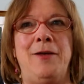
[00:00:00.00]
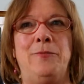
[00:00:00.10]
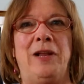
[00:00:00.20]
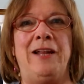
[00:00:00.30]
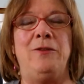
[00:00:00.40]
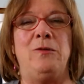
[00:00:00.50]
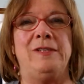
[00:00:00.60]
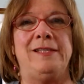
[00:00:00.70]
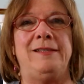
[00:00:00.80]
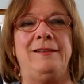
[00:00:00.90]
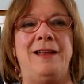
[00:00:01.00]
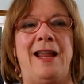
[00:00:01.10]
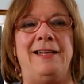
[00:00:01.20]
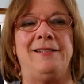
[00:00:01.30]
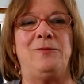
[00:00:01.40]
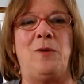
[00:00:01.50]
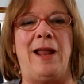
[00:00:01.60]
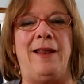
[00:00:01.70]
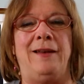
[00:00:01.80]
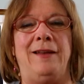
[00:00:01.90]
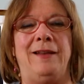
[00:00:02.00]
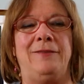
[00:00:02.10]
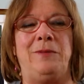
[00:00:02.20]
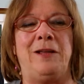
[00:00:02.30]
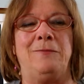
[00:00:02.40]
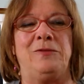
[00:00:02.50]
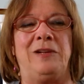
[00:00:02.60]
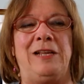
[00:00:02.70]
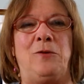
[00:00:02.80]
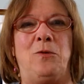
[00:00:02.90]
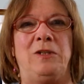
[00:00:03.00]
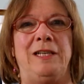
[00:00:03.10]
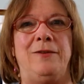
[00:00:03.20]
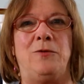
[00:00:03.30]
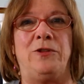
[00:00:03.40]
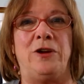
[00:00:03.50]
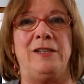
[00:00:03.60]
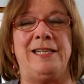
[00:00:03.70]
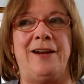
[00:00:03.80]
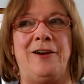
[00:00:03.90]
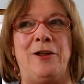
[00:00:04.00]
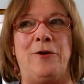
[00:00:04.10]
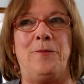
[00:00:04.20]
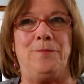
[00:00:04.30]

But in those nights when it becomes really cold in northern Ontario,